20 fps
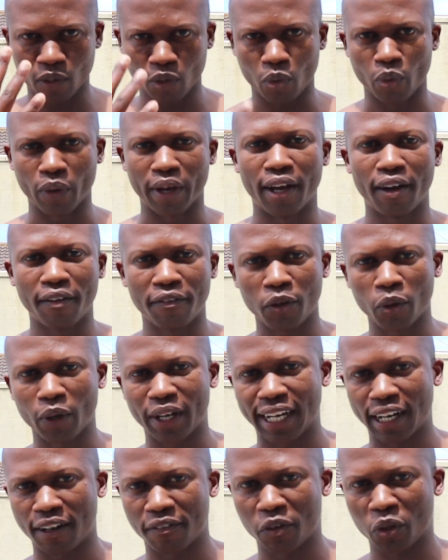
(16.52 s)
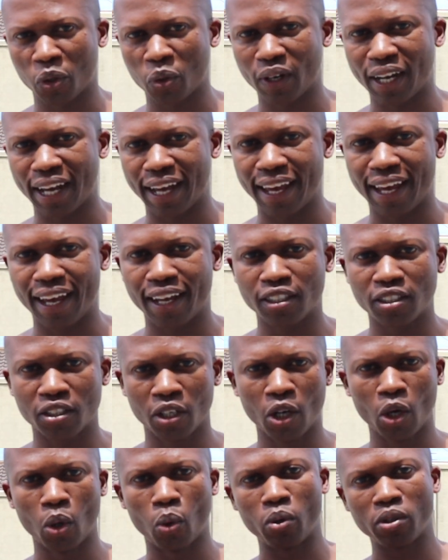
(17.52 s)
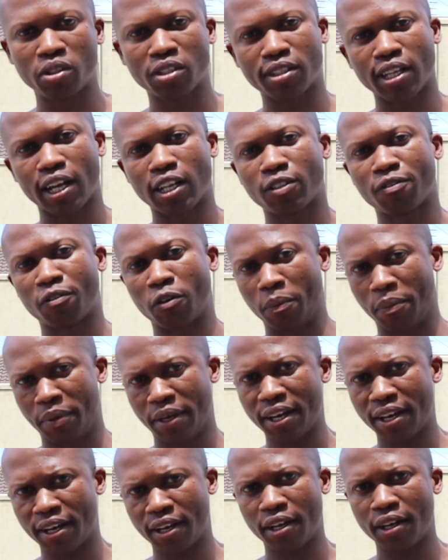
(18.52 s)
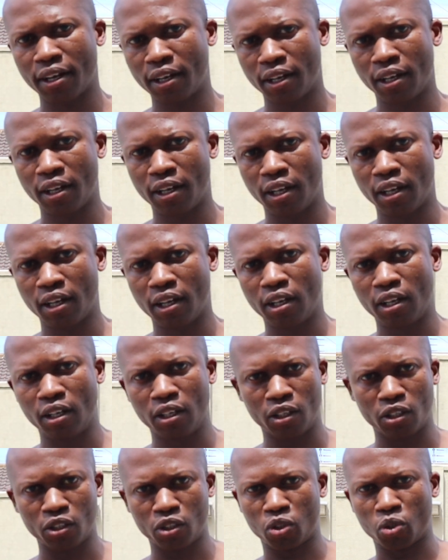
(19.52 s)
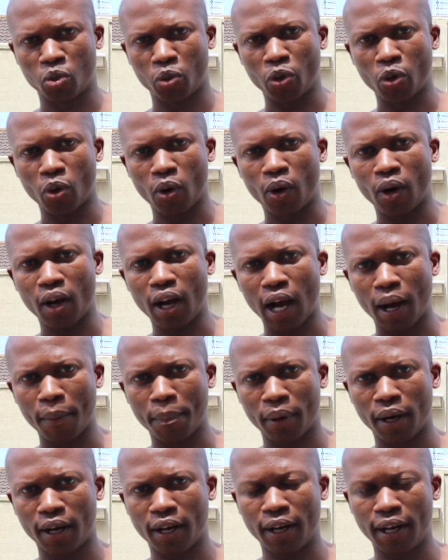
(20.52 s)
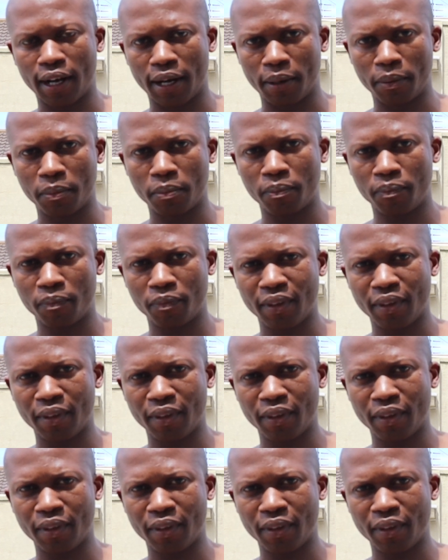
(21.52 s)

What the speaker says: You have your clavicular head, which starts from here to your upper arm.